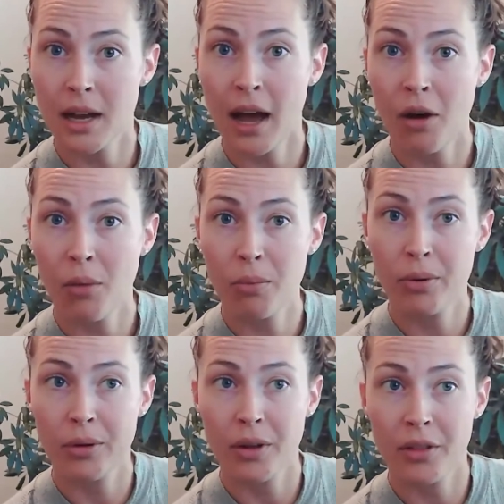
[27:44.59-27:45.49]
to help
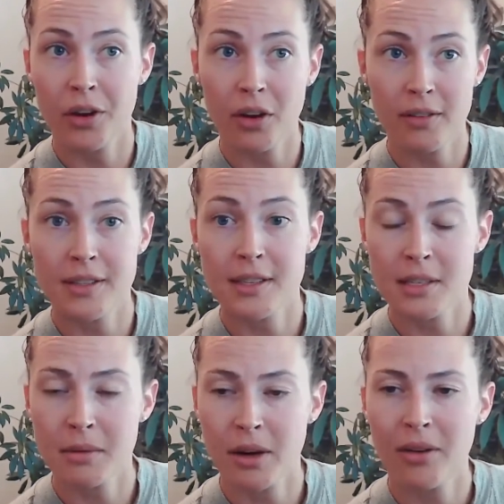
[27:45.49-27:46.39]
the nervous
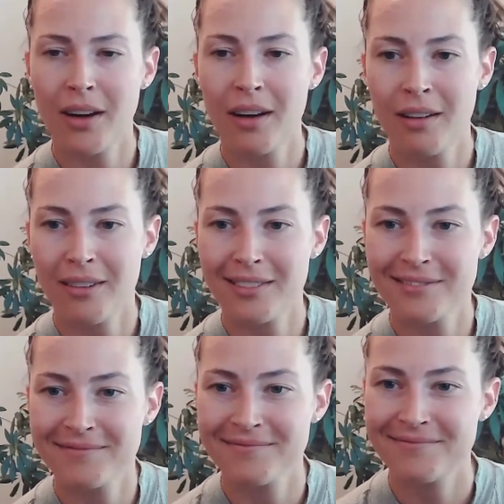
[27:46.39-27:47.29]
system go, oh,